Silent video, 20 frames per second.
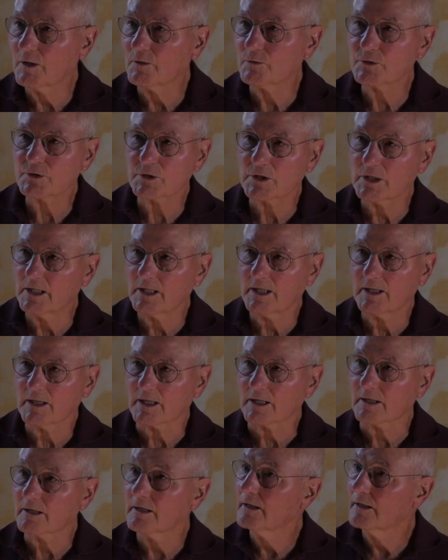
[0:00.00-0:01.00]
don't see
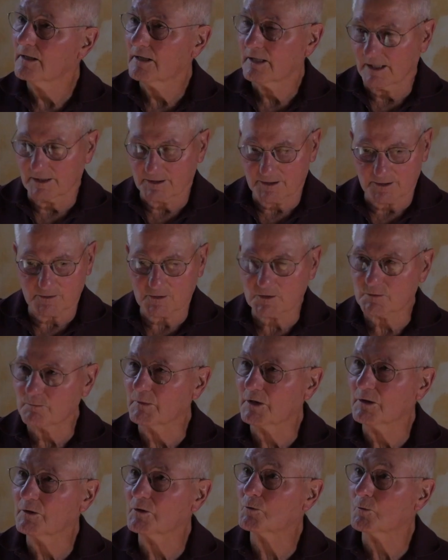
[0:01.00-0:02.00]
anything." That
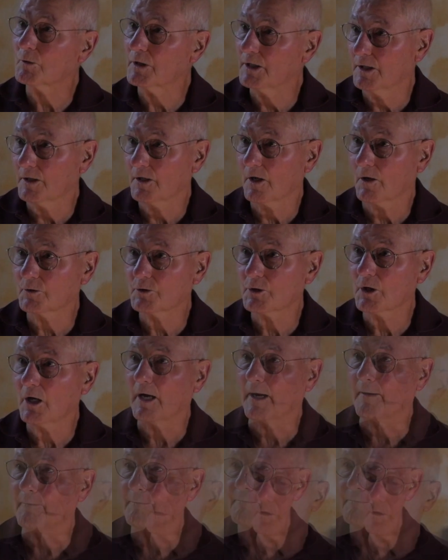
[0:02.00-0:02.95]
means we did our job.